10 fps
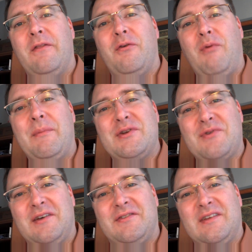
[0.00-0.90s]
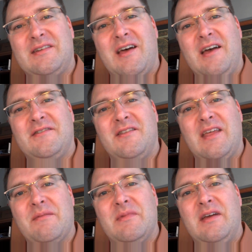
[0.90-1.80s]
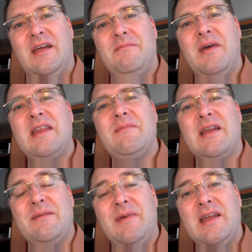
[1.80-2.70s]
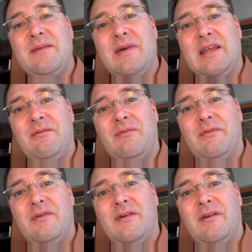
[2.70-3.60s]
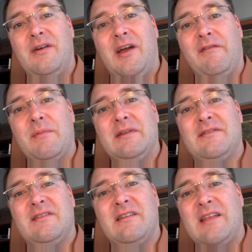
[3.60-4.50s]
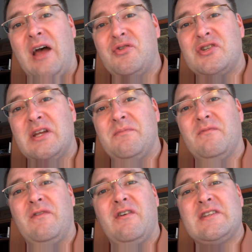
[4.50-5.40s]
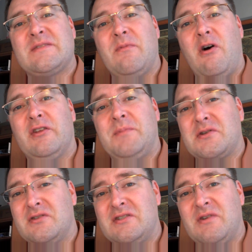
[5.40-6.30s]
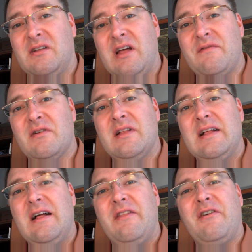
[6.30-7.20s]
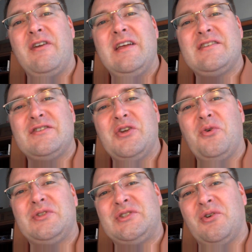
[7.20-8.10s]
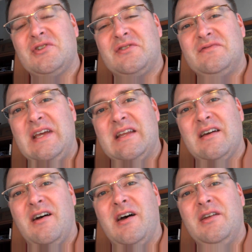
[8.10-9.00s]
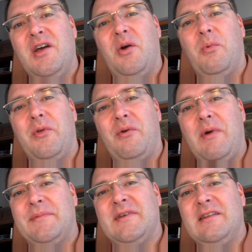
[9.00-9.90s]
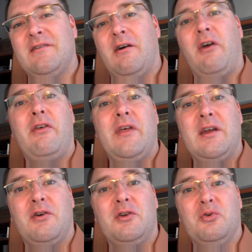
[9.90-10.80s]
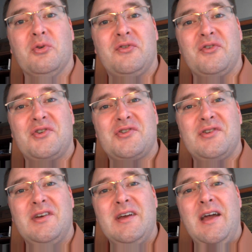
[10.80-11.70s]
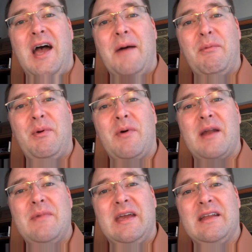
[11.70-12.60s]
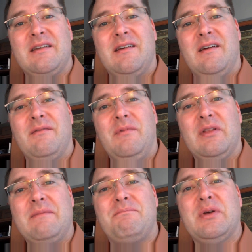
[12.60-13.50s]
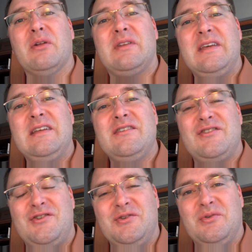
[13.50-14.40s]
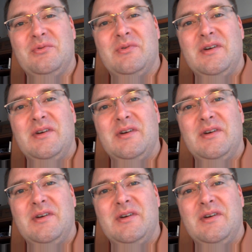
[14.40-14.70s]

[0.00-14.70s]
the web address that ties to them. And many governments, the township, very small, special district level, there is no source of data on where their websites are, other than a good Google search. But we want to make it really built into